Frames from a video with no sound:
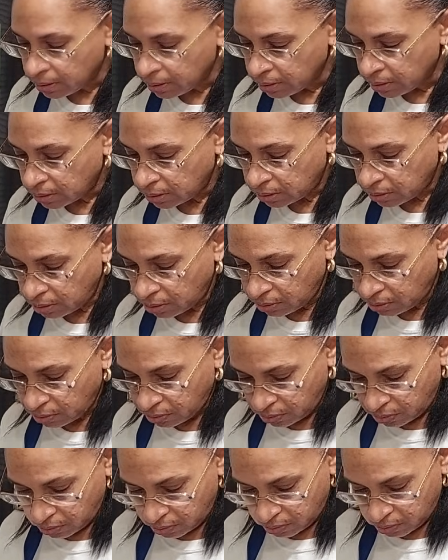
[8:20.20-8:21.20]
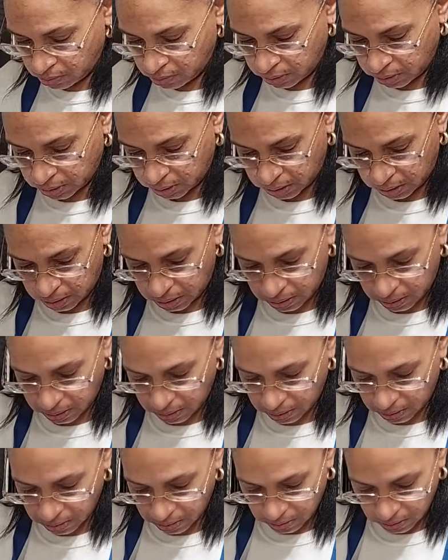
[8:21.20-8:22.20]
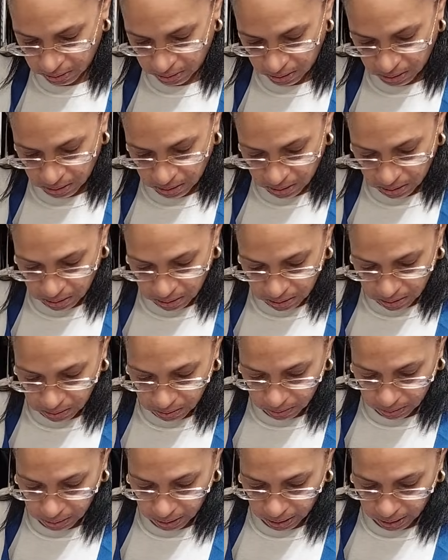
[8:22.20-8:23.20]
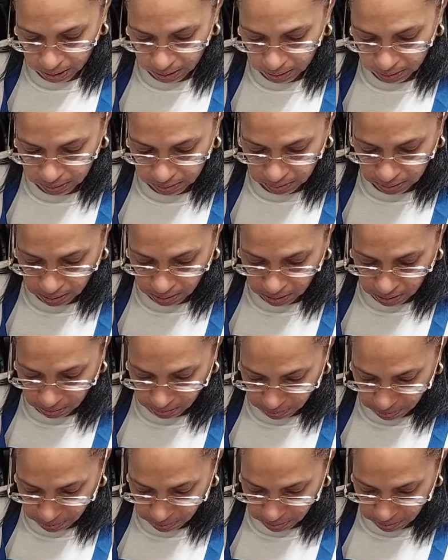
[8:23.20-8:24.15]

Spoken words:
So let's see here. Line this up.